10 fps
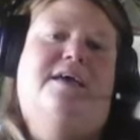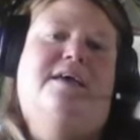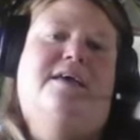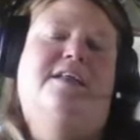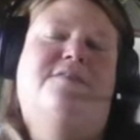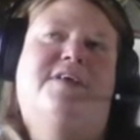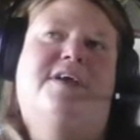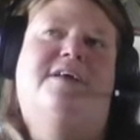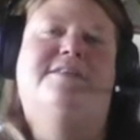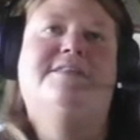kind of like
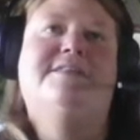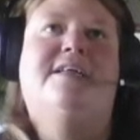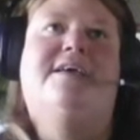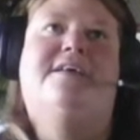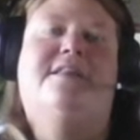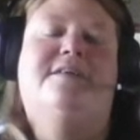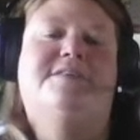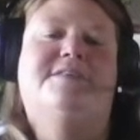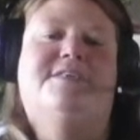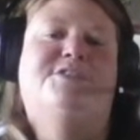it's kind of like another
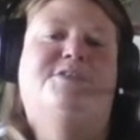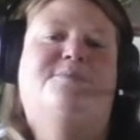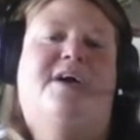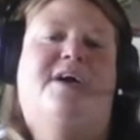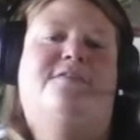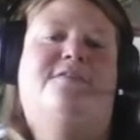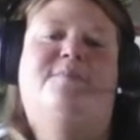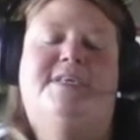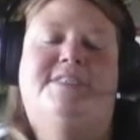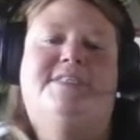discussion platform,
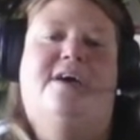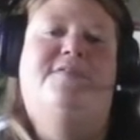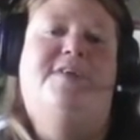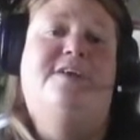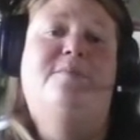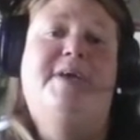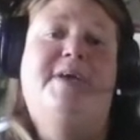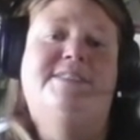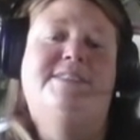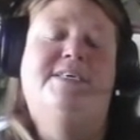but it's a video
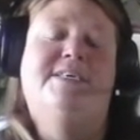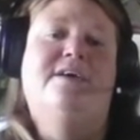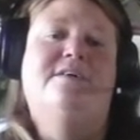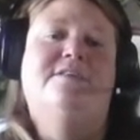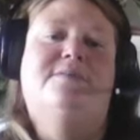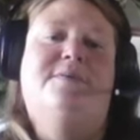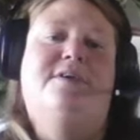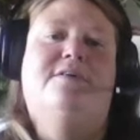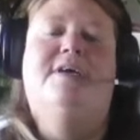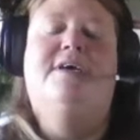based. So when
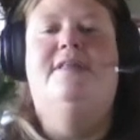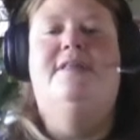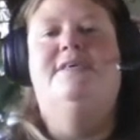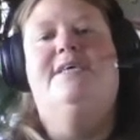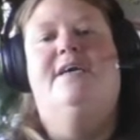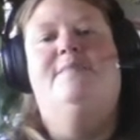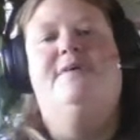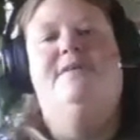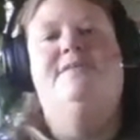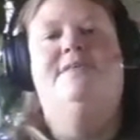you click on the
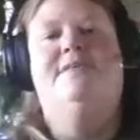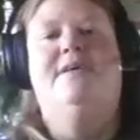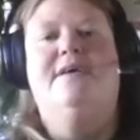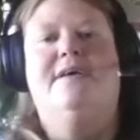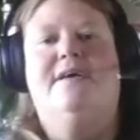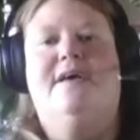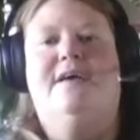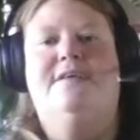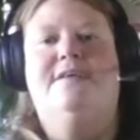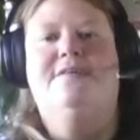assignment,
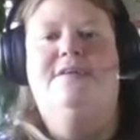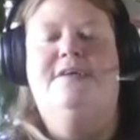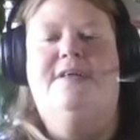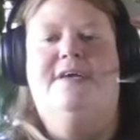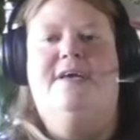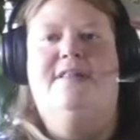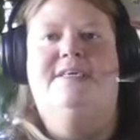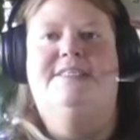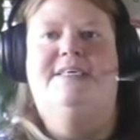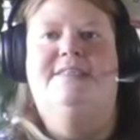you're going to click on
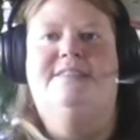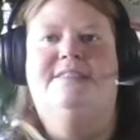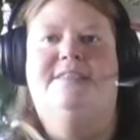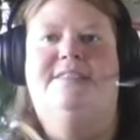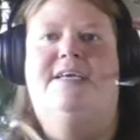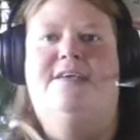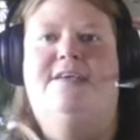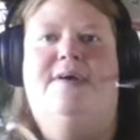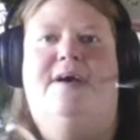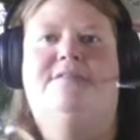this, and it's going to take
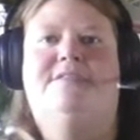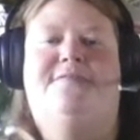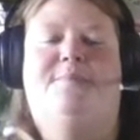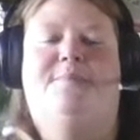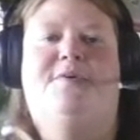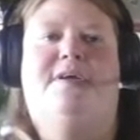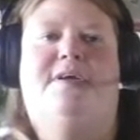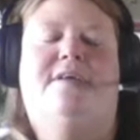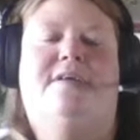you out to Flipgrid.